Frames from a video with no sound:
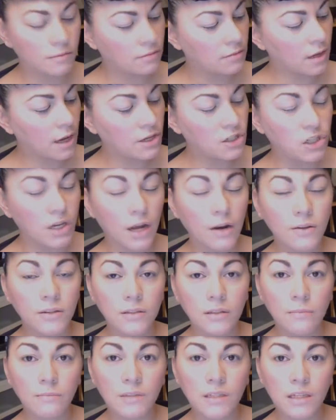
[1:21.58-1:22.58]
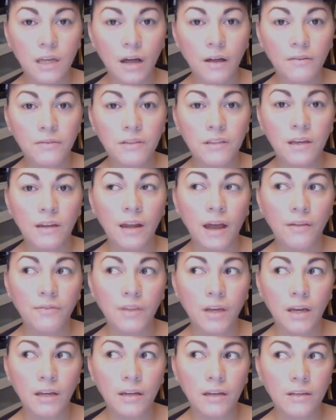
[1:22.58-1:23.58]
eyeshadows themselves, and at
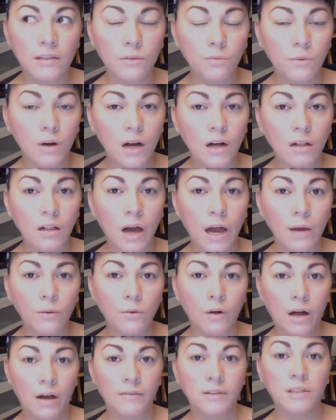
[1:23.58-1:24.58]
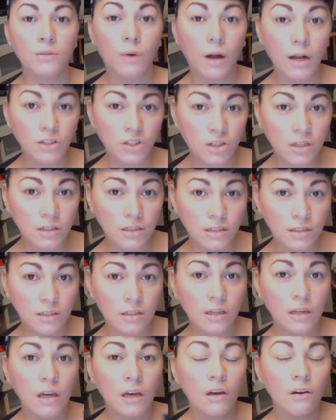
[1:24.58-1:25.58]
the end as well I will have swatches
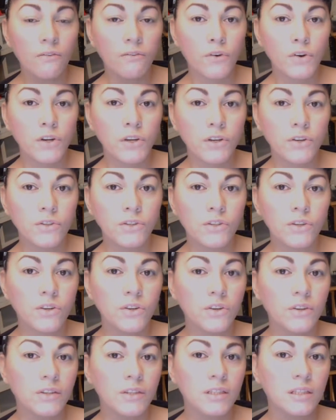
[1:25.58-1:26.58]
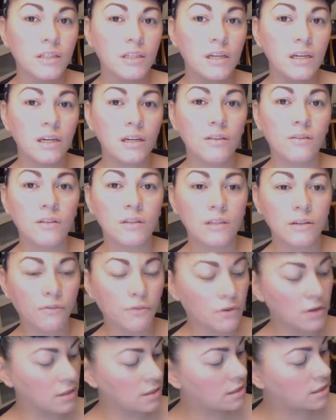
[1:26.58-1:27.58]
for you so you can see the
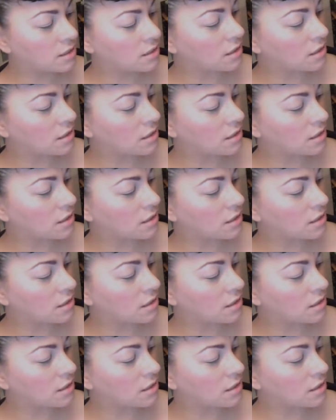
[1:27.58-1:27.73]
difference